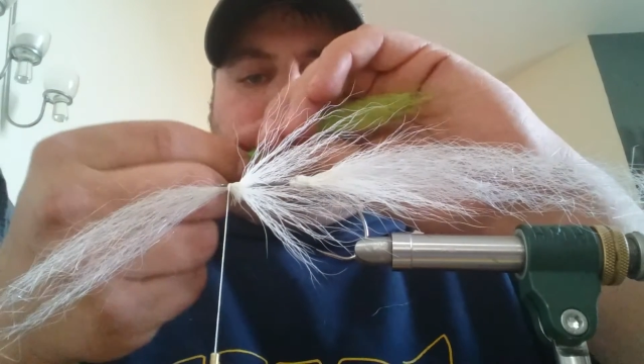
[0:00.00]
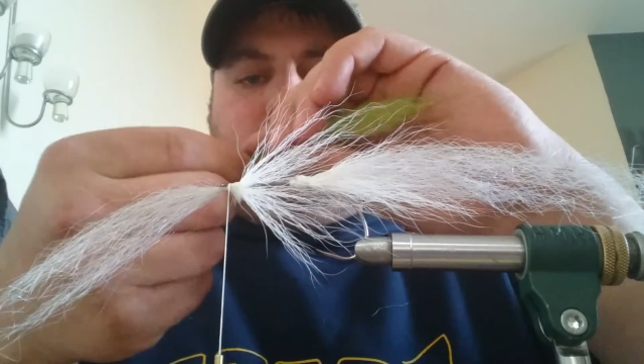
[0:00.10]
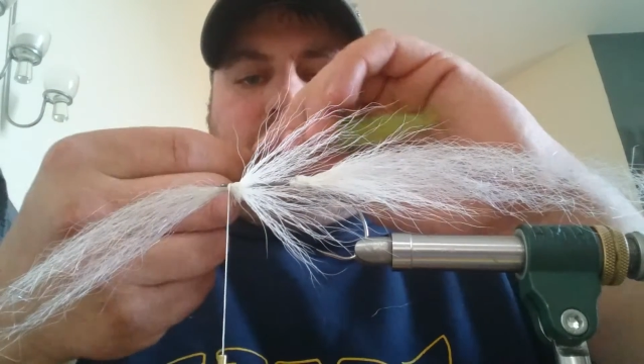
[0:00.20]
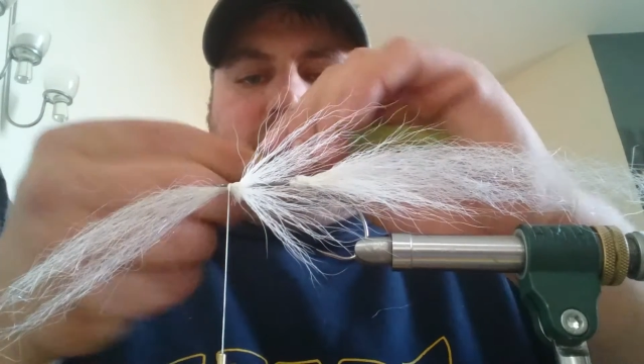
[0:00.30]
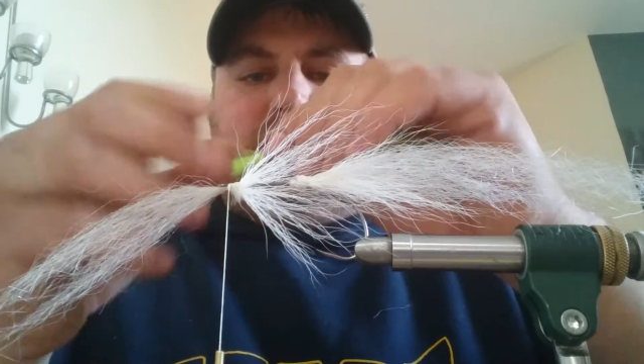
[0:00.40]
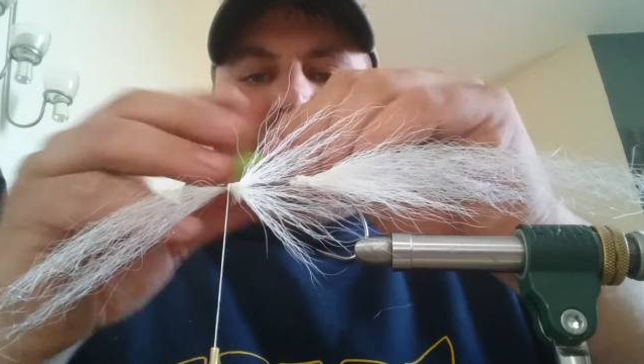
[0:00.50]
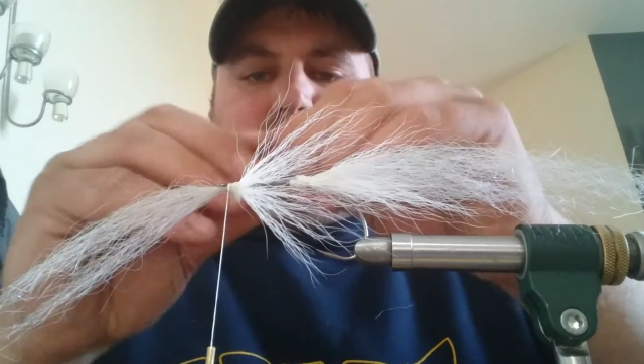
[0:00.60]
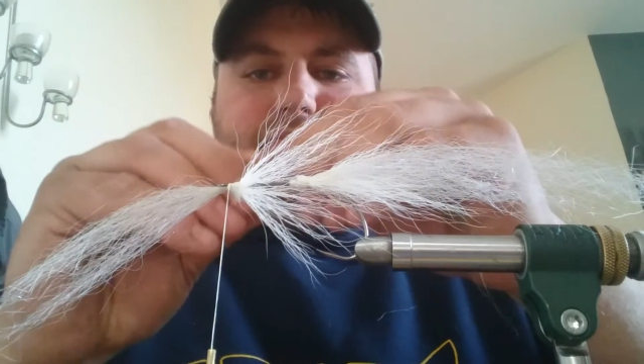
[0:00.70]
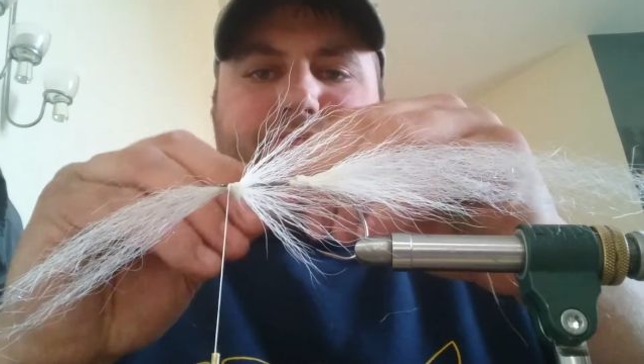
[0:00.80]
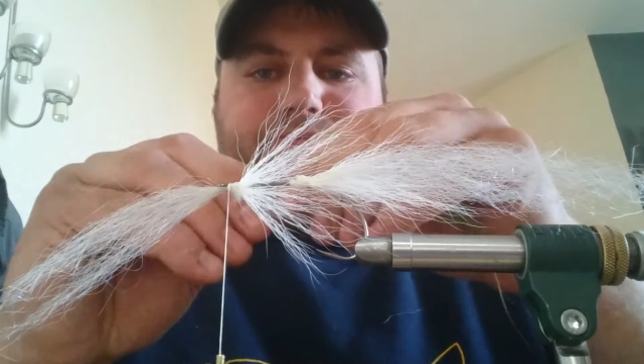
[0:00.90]
When you want this
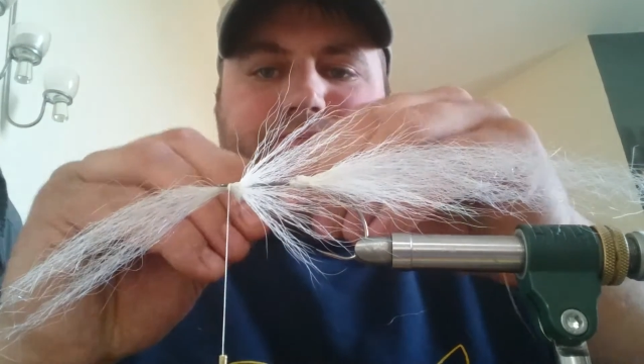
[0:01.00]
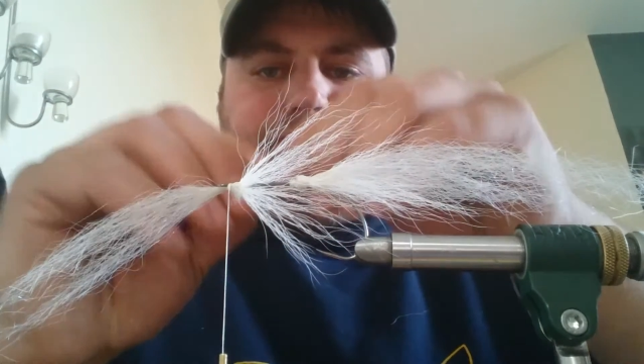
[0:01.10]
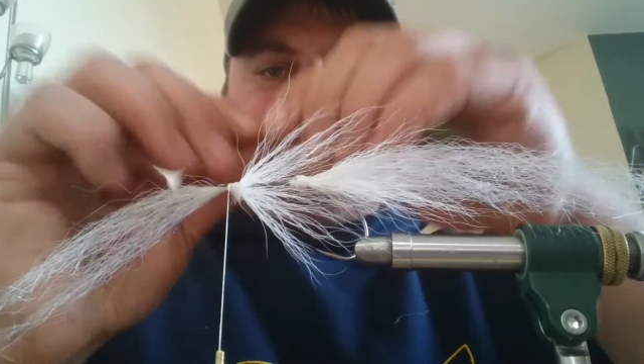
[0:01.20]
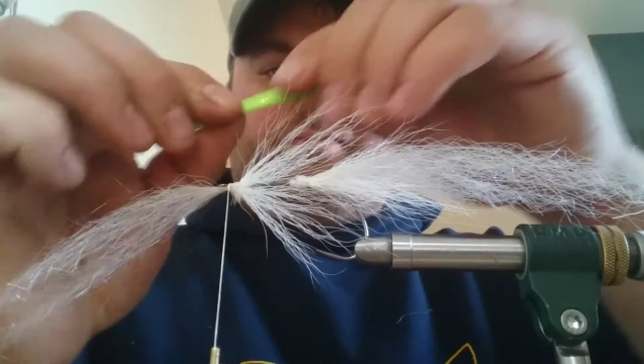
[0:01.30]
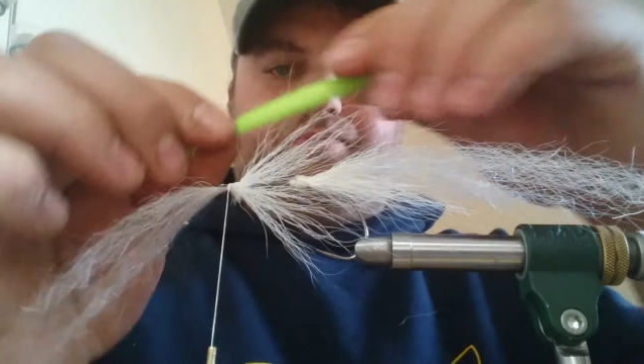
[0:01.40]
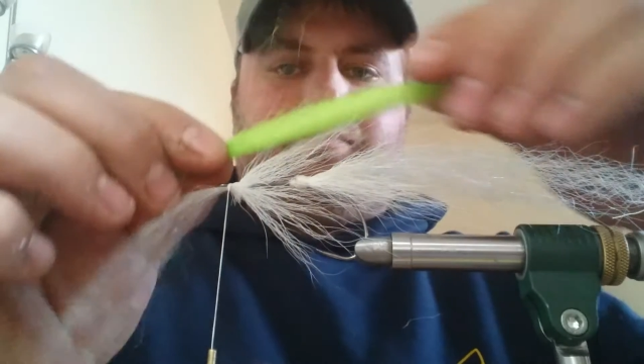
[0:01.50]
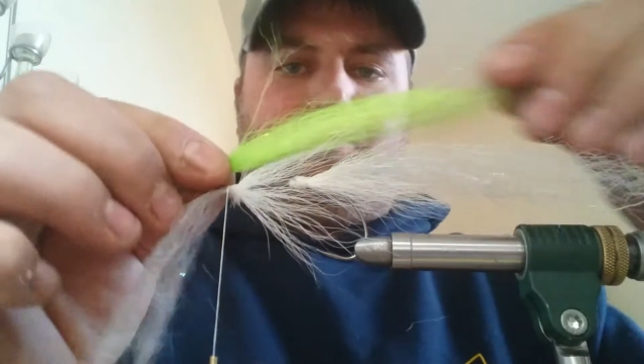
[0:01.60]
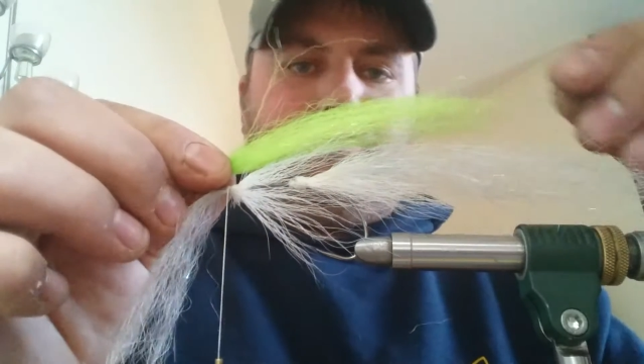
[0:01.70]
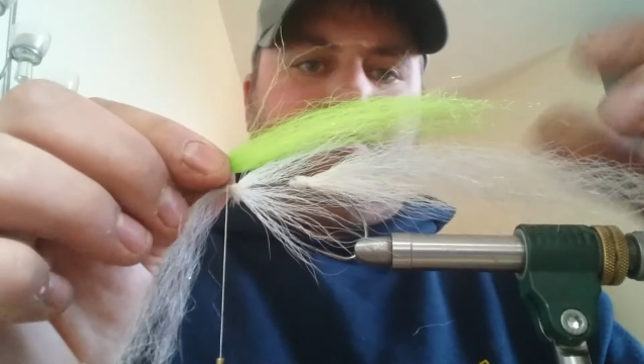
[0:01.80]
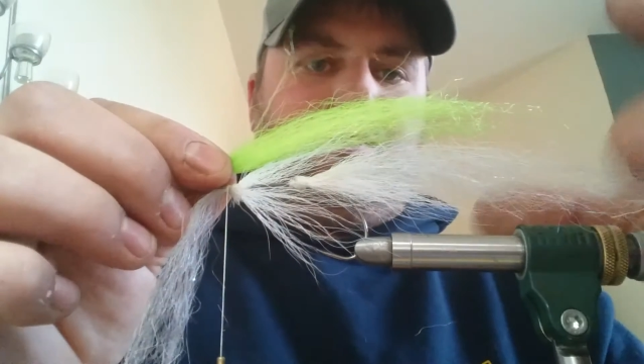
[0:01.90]
on,
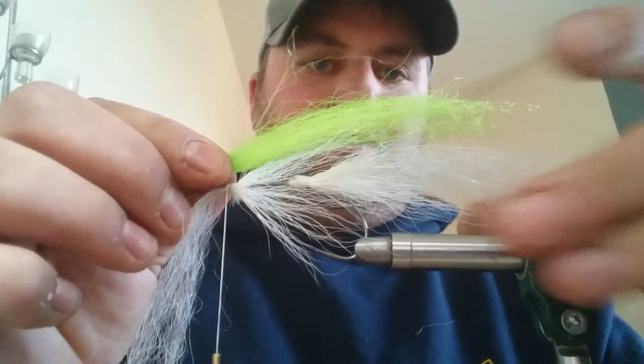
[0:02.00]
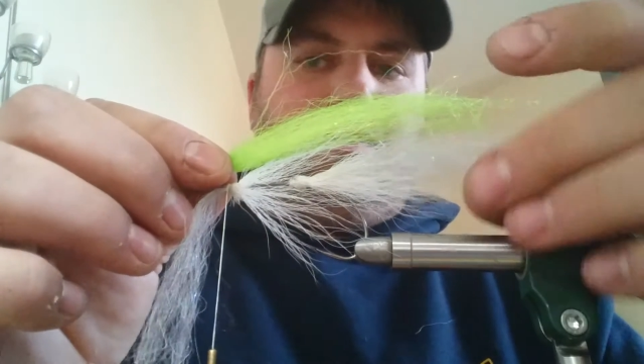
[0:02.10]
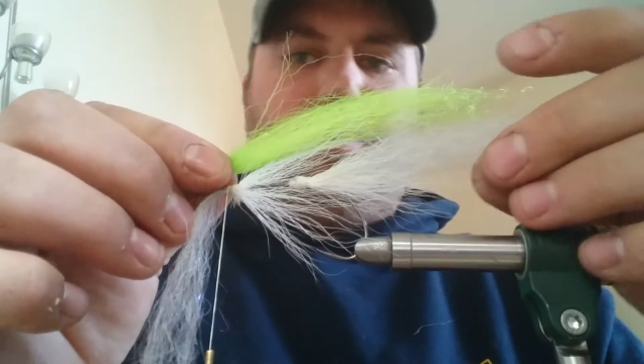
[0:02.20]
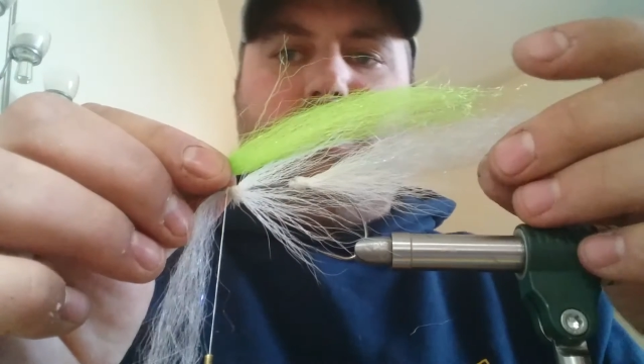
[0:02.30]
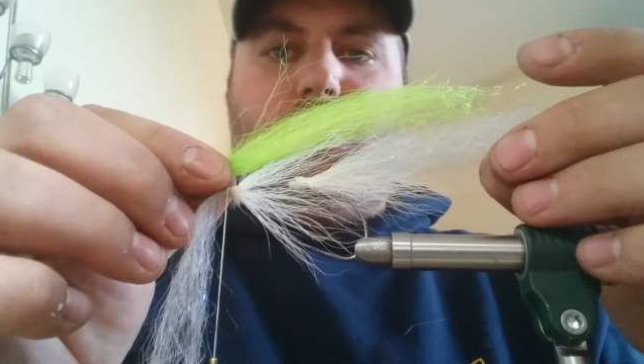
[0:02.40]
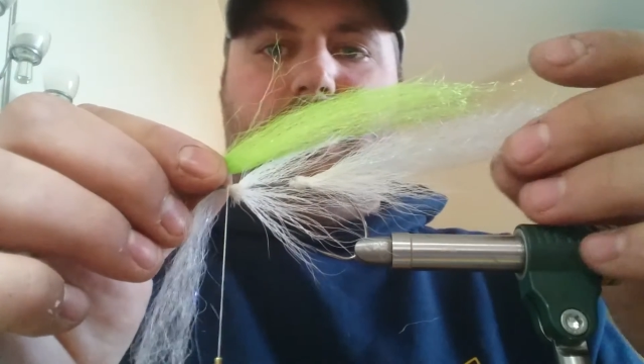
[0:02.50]
you